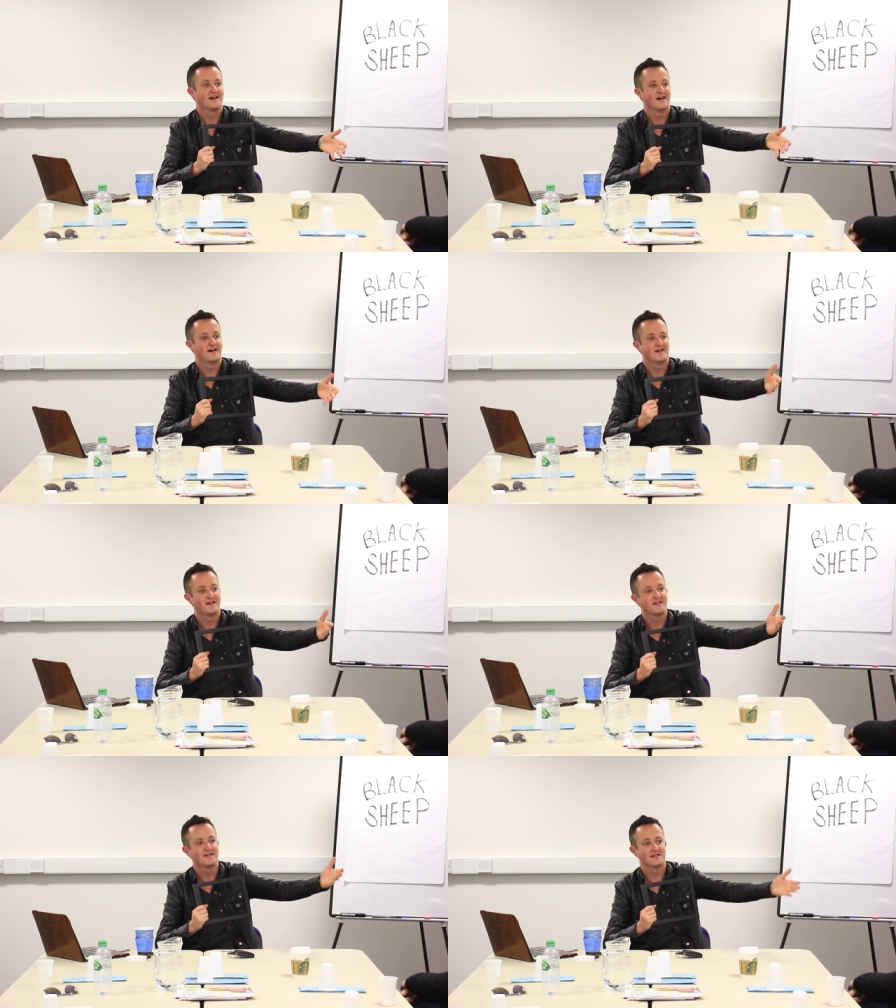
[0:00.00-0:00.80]

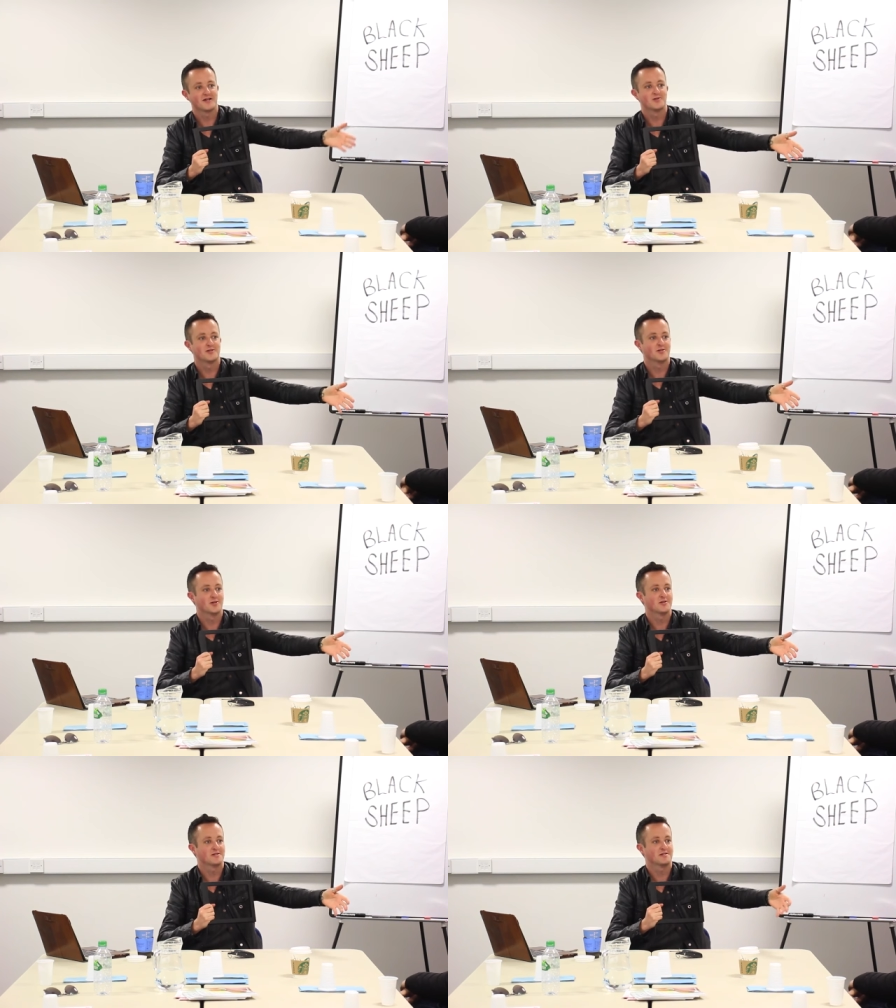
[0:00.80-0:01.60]
Uh, he can take you to
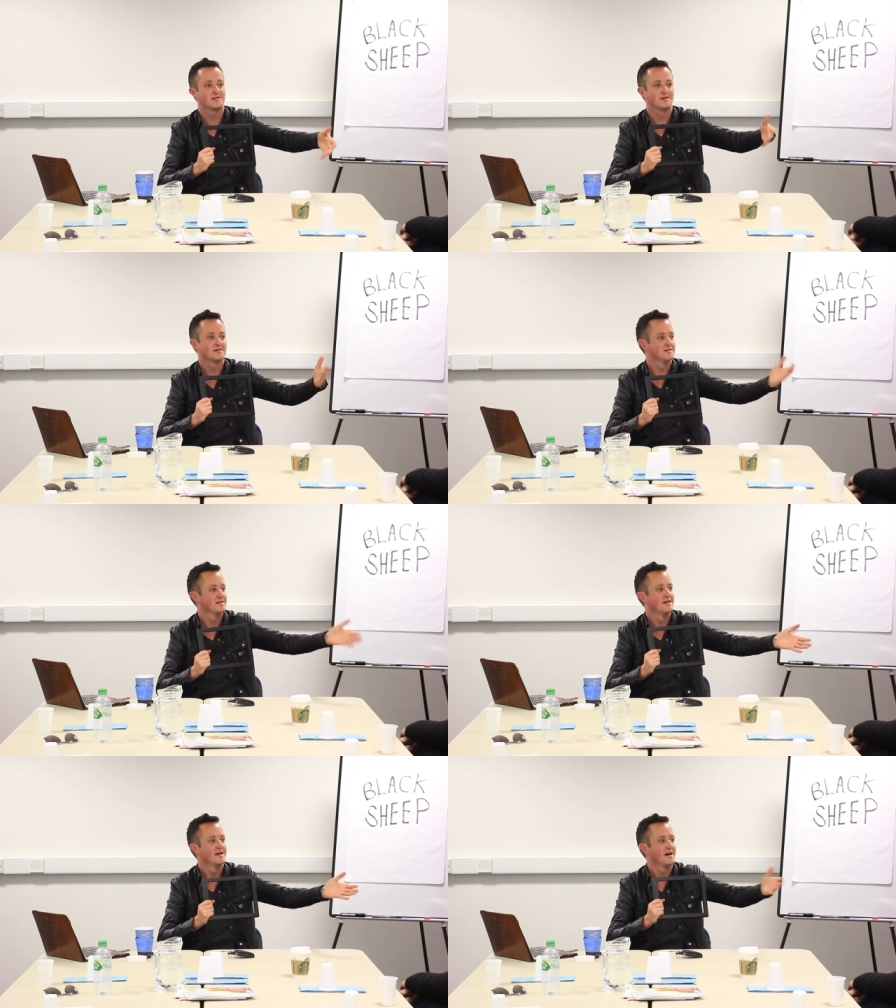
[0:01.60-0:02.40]
church, that's
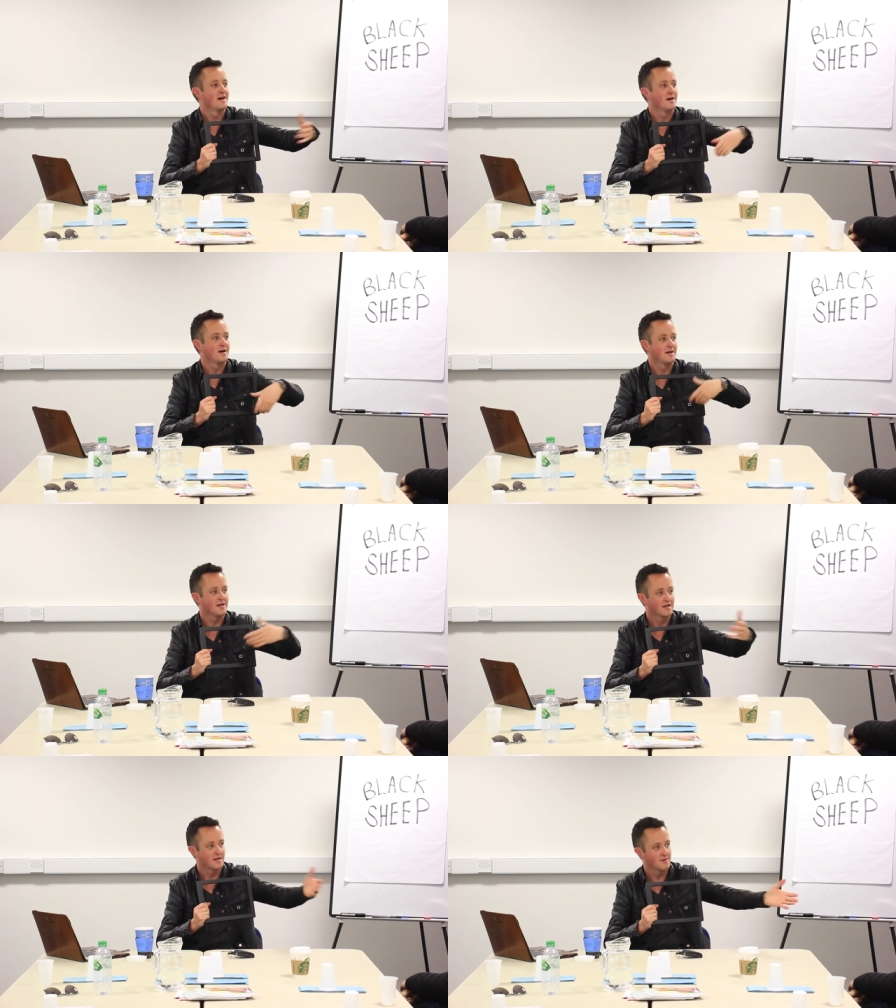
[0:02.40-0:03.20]
nice. Uh,
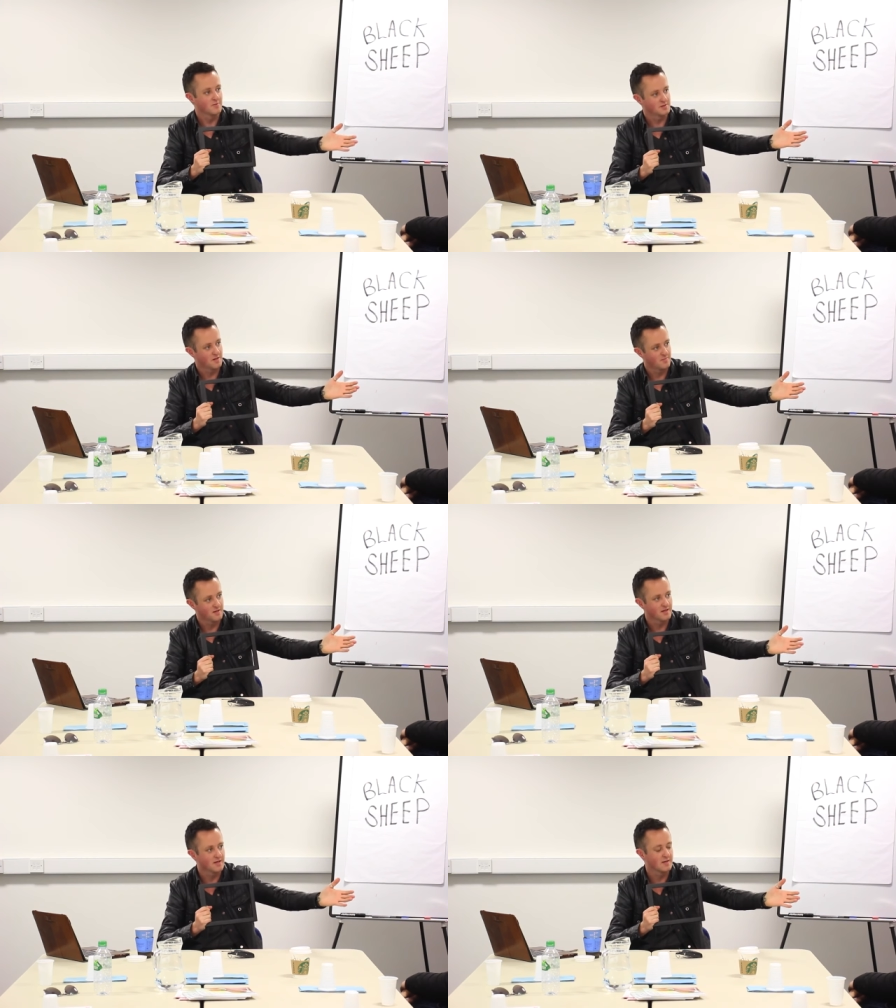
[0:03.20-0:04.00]
he can keep us
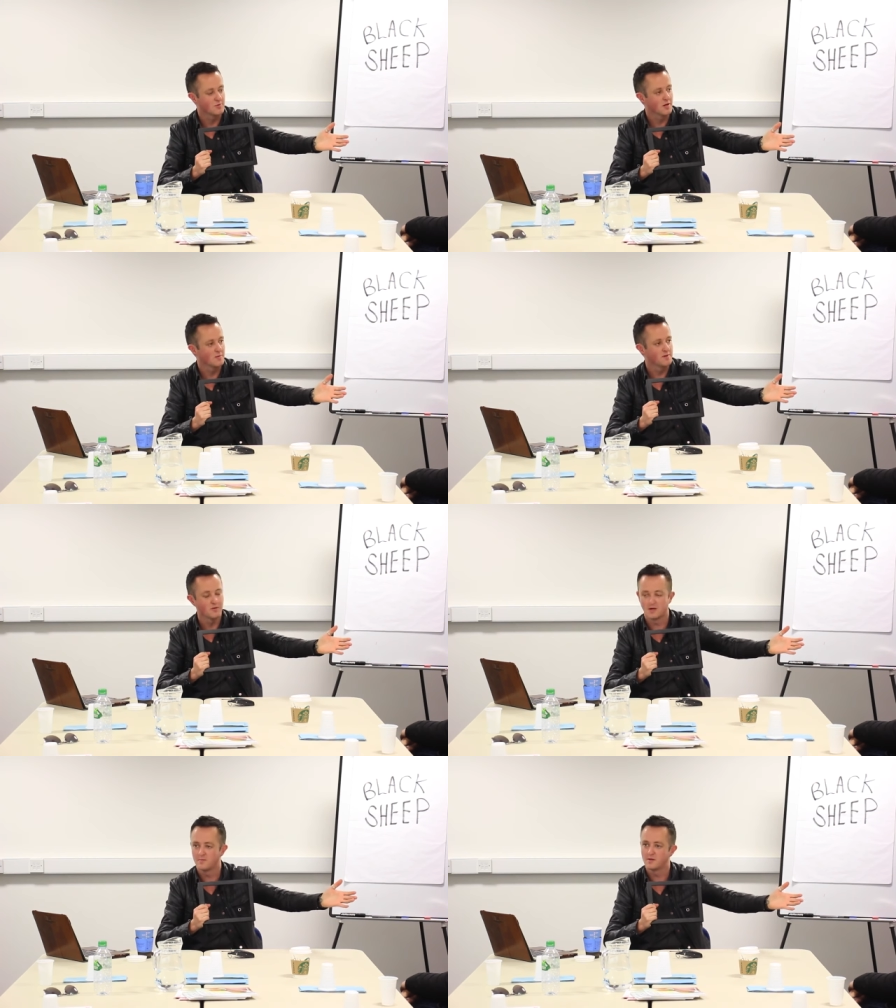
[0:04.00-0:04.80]
company. He can keep you
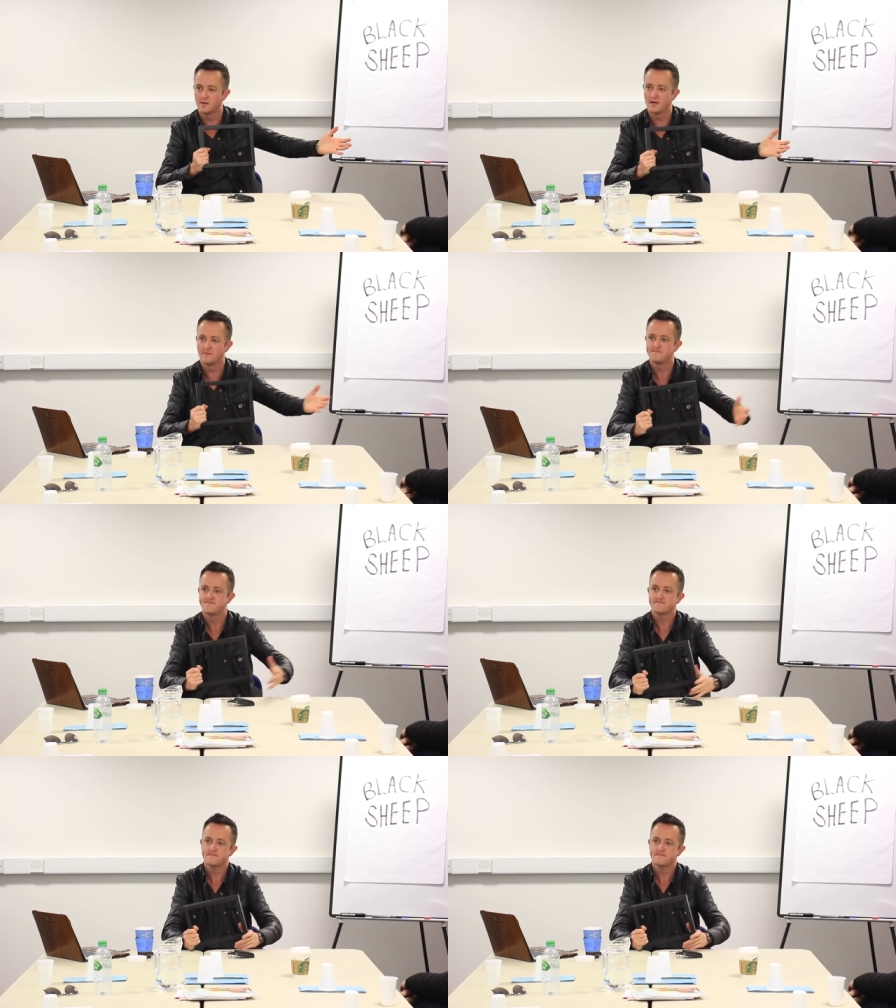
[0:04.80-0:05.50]
company when I'm not there.